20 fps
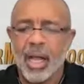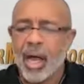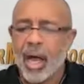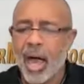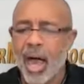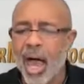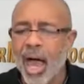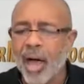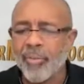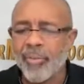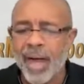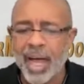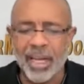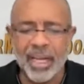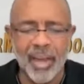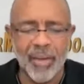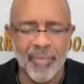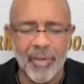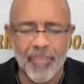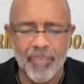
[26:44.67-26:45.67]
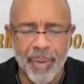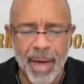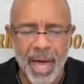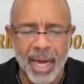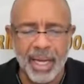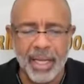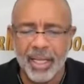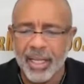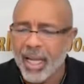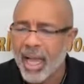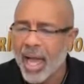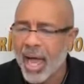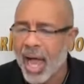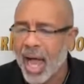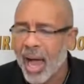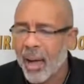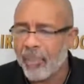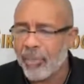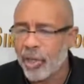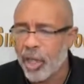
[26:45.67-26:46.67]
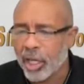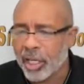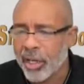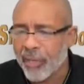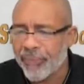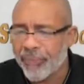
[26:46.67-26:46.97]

All right, everybody. I'm looking